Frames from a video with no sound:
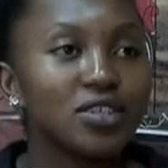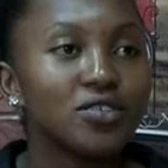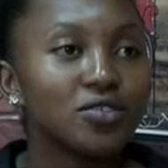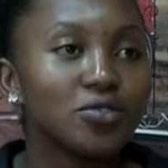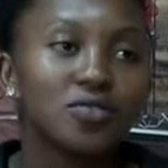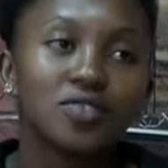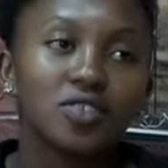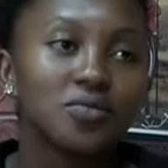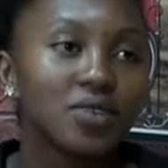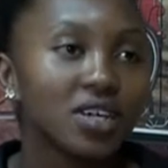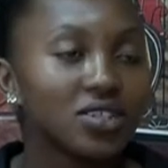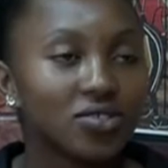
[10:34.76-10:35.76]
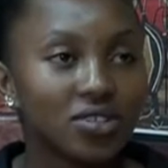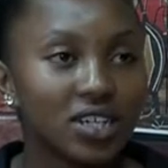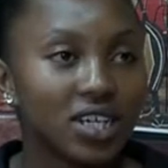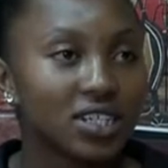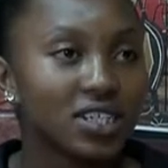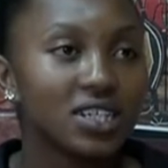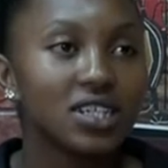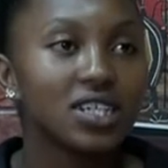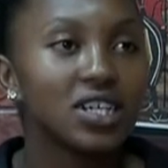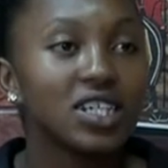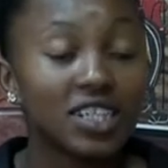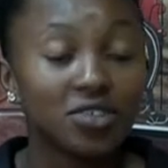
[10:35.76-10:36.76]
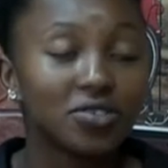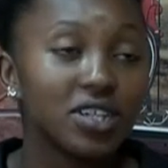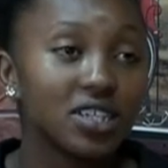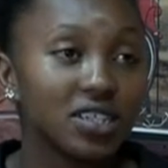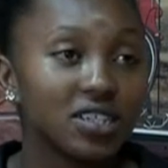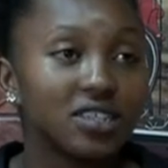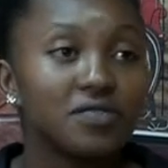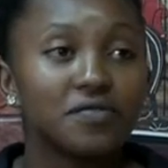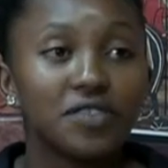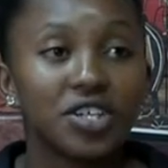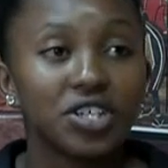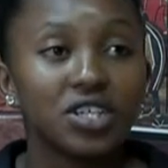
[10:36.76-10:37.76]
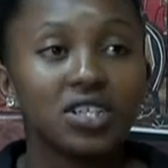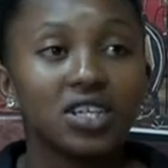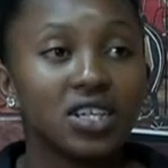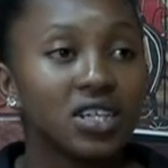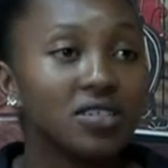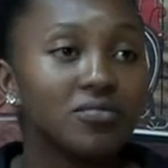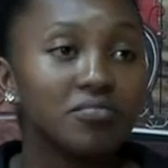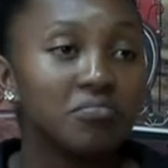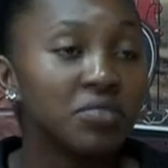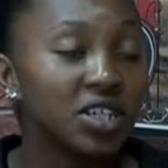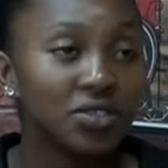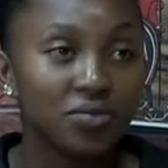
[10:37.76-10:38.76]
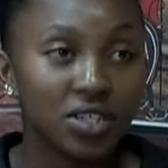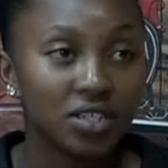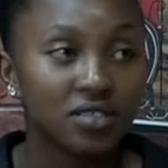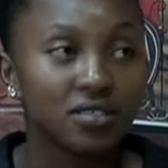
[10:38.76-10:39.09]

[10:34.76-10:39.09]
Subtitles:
So you see, we are interconnected in very many ways.